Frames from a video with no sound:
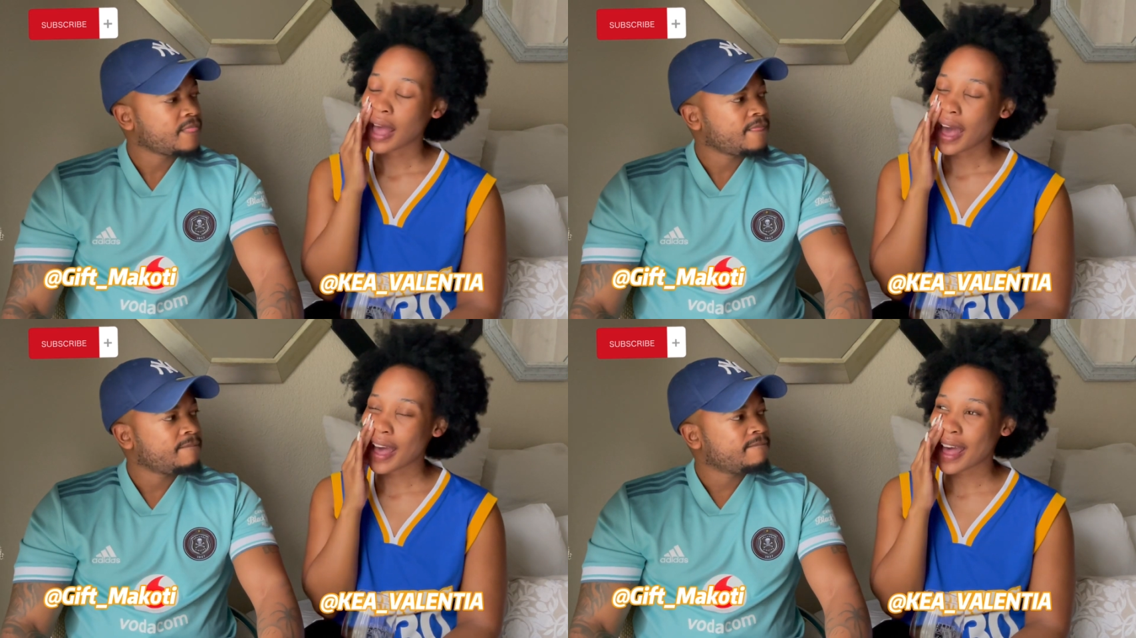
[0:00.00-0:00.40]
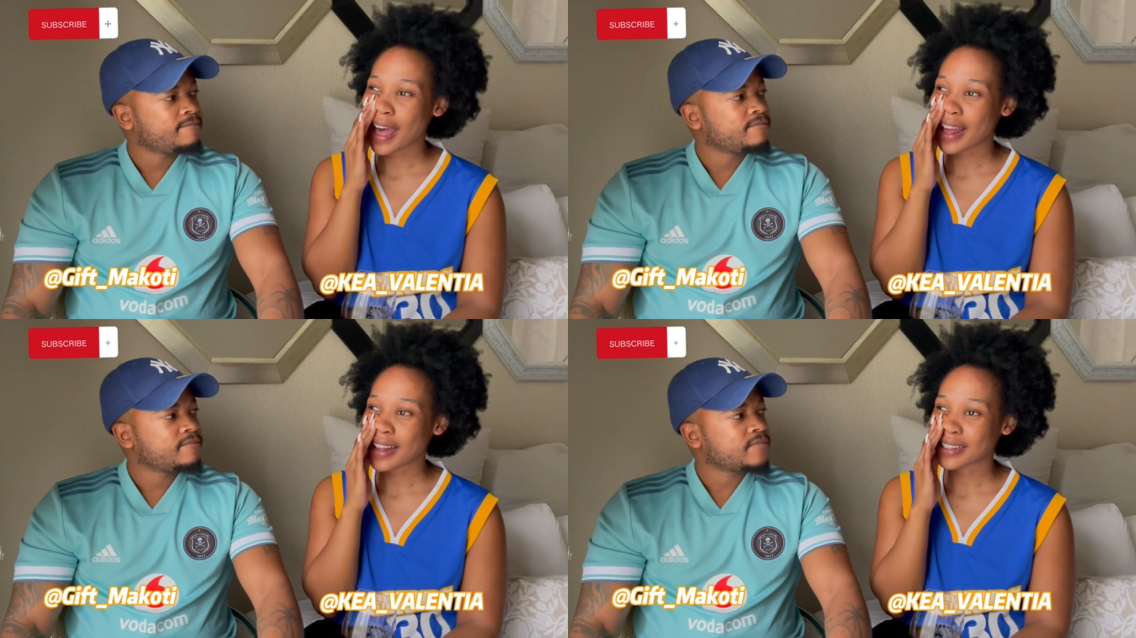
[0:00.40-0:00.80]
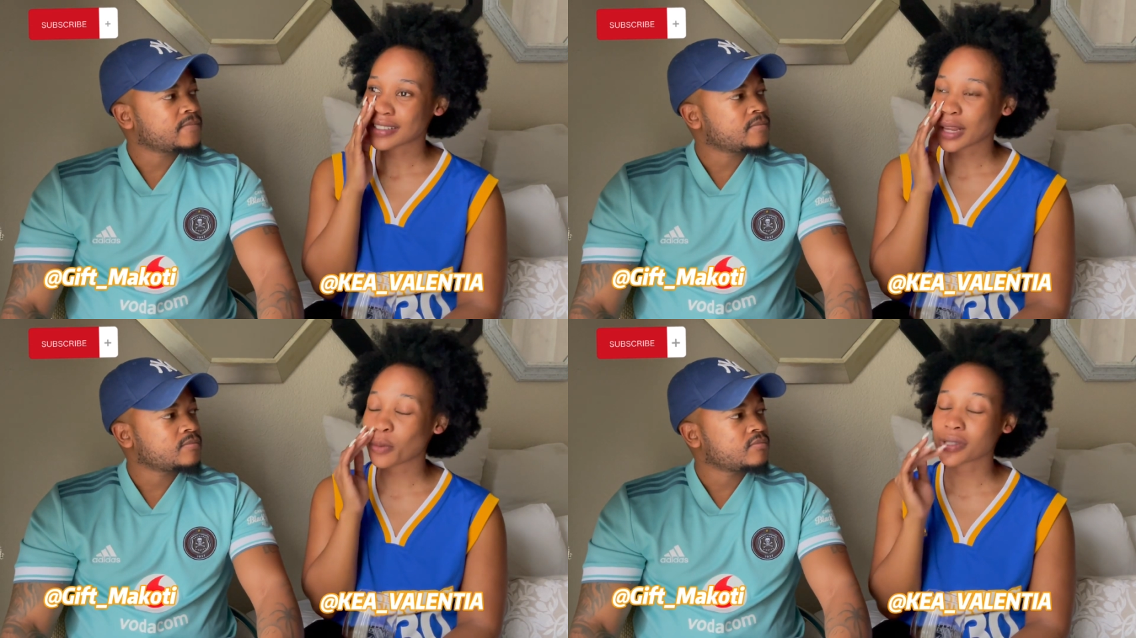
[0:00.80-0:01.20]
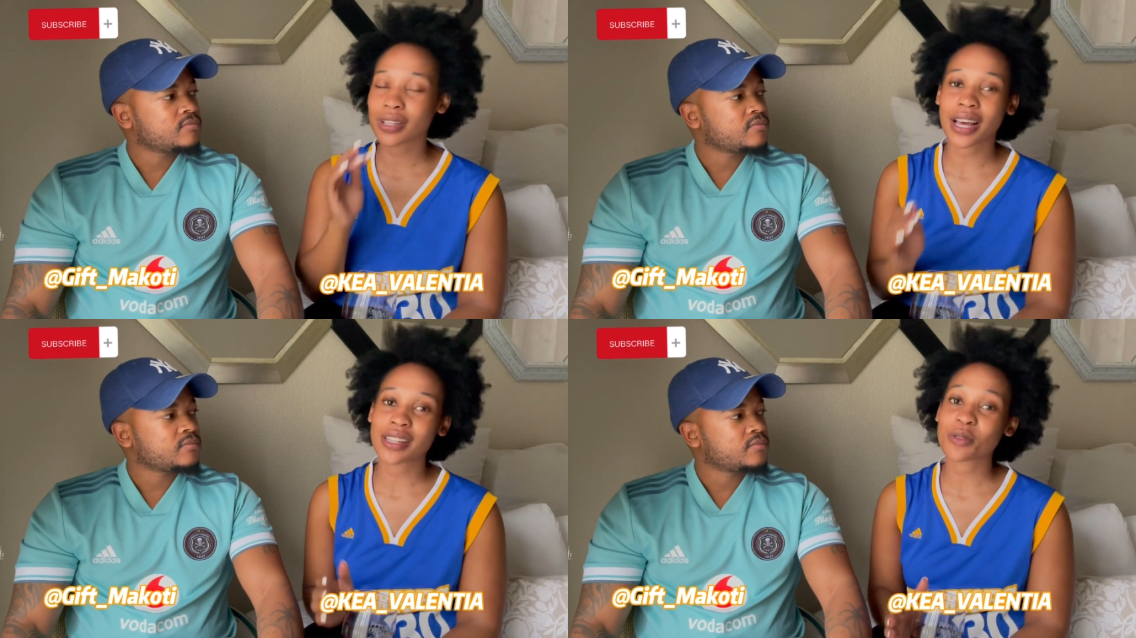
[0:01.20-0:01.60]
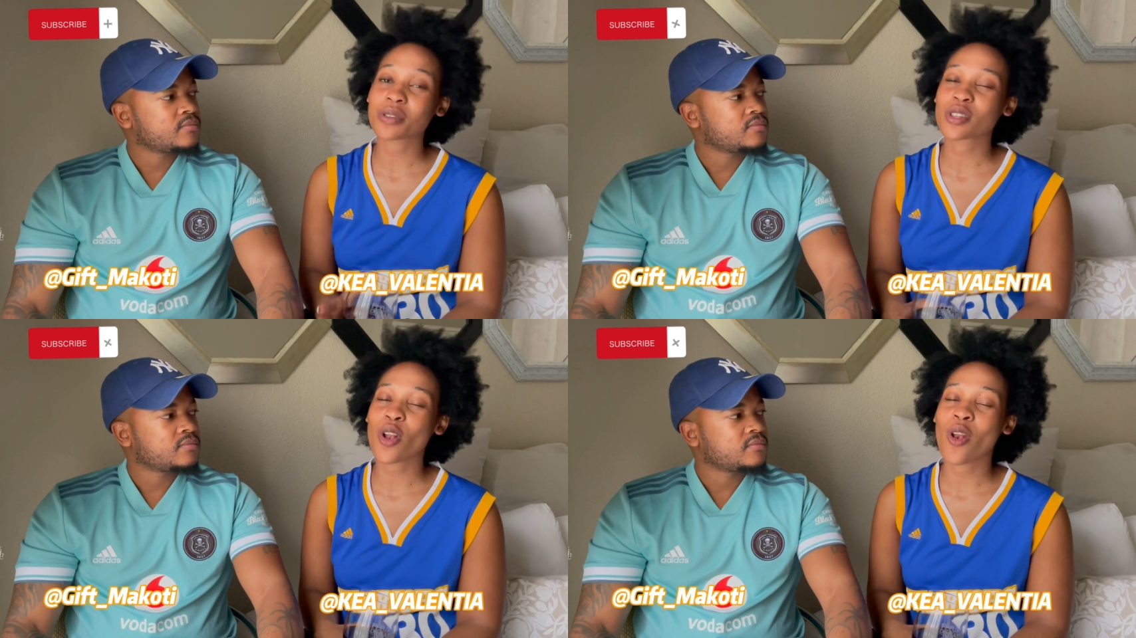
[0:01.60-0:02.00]
Speaker 1: and it was, guys, it
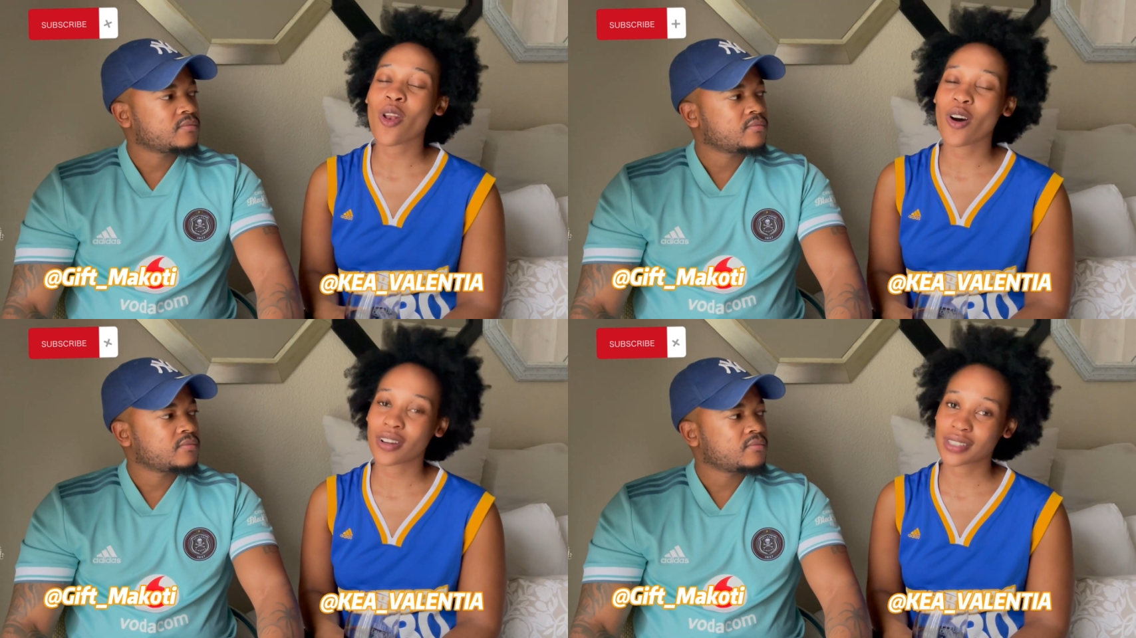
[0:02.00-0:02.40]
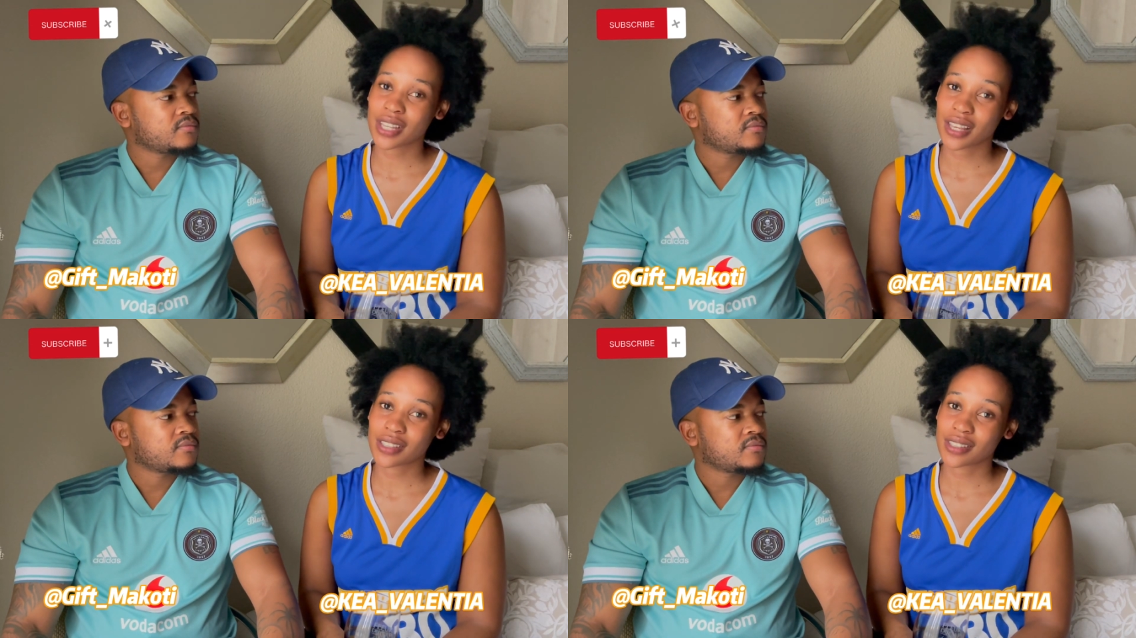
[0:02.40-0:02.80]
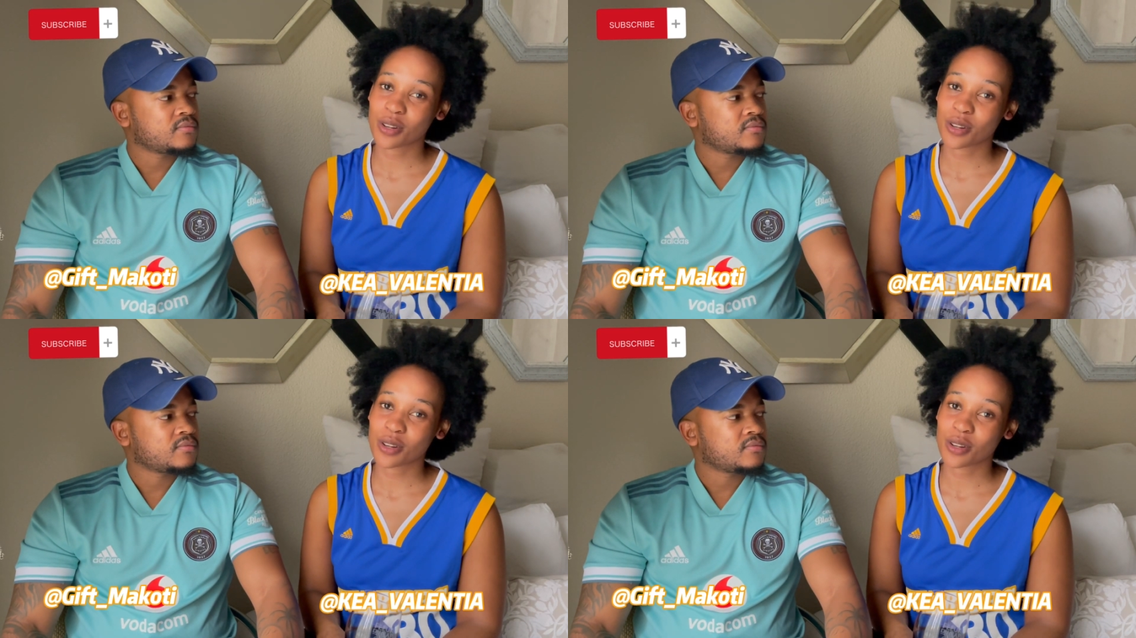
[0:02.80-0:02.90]
was a long text.